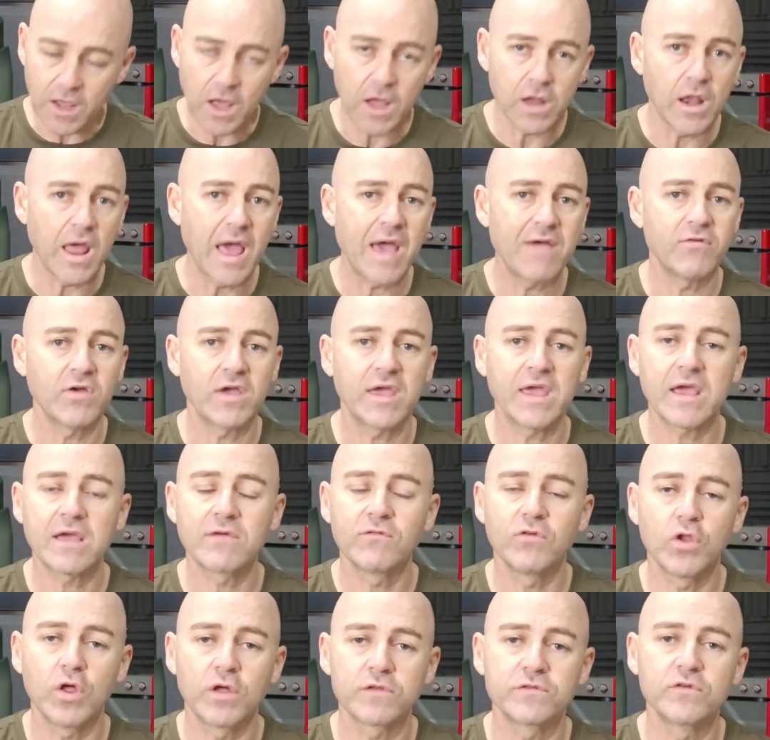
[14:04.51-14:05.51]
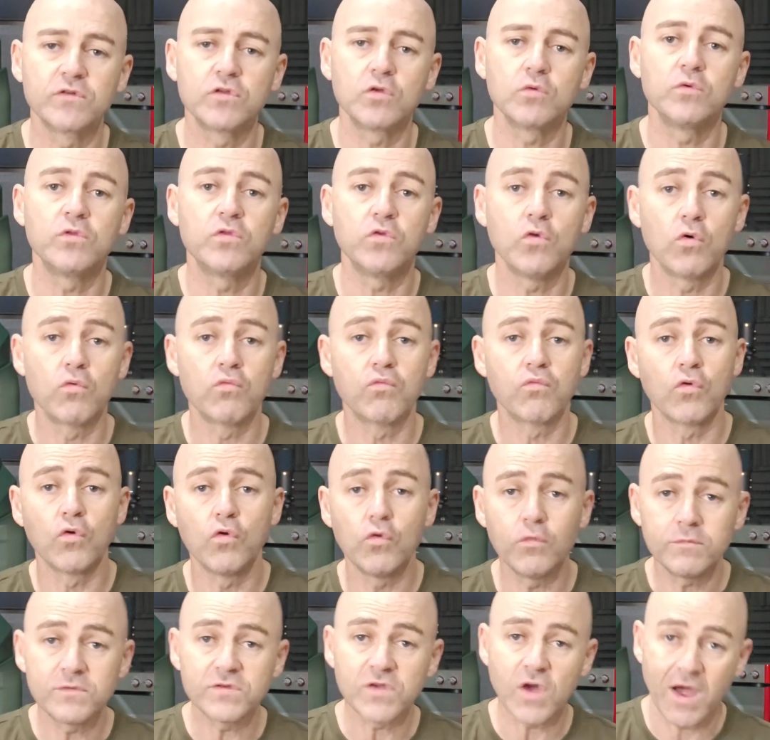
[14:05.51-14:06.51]
I'll have a heck of a lot to do with your
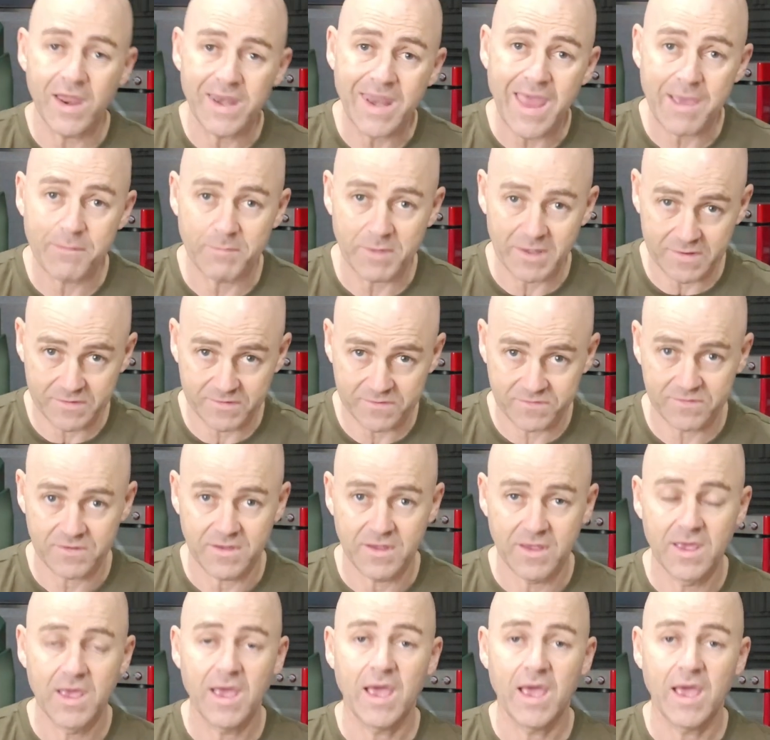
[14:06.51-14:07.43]
room dynamics